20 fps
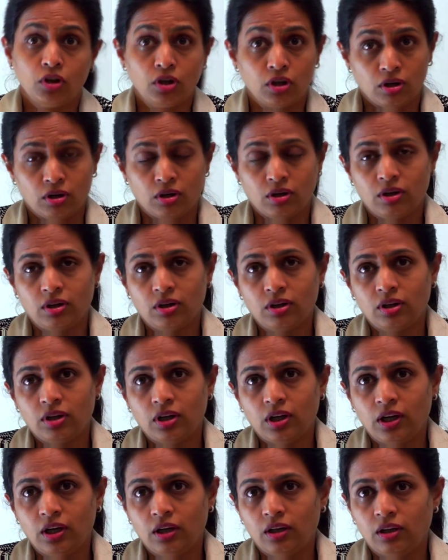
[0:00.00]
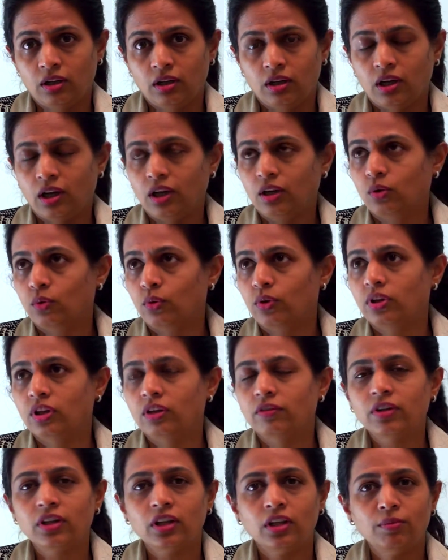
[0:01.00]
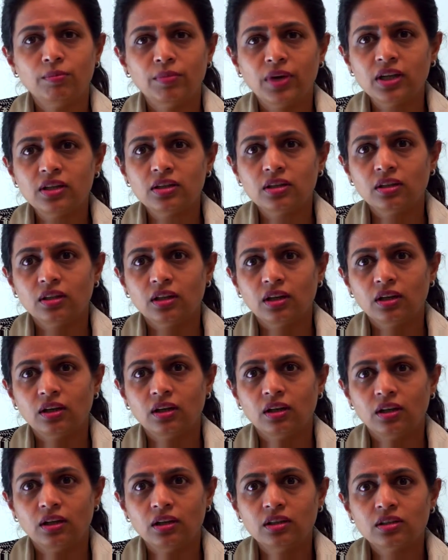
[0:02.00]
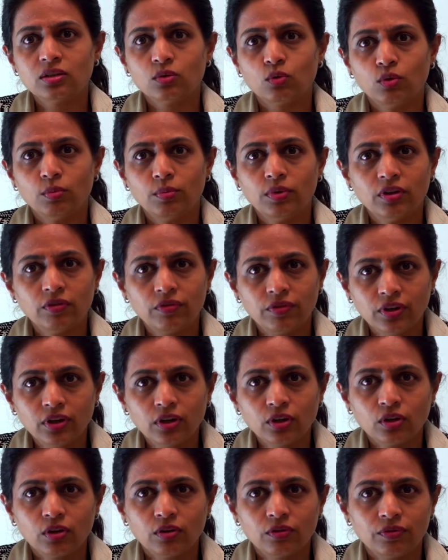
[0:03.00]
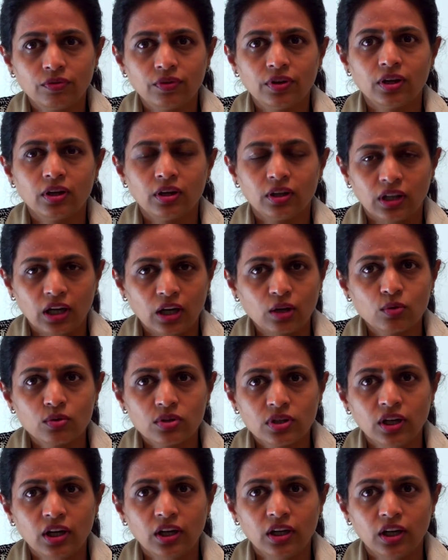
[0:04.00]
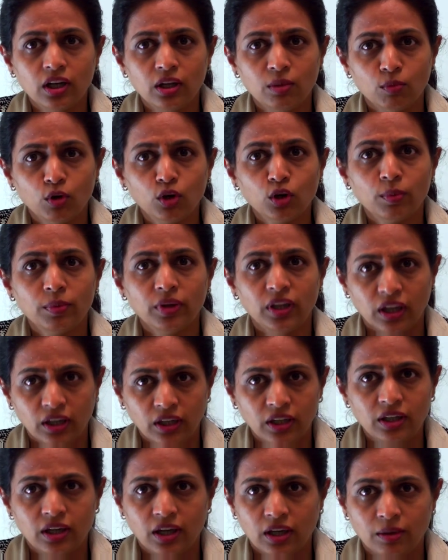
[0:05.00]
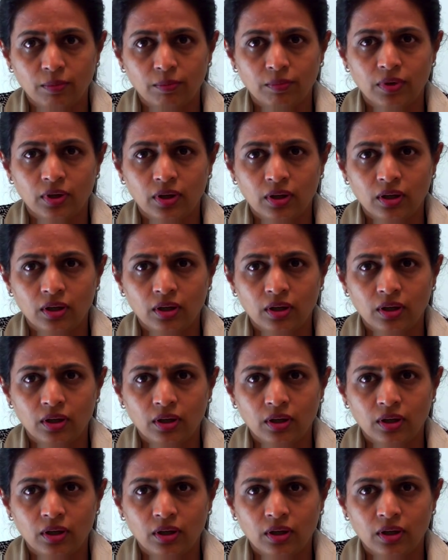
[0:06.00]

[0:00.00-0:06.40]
Yeah. And I could never imagine that this could be a figure of glycosylated hemoglobin any time.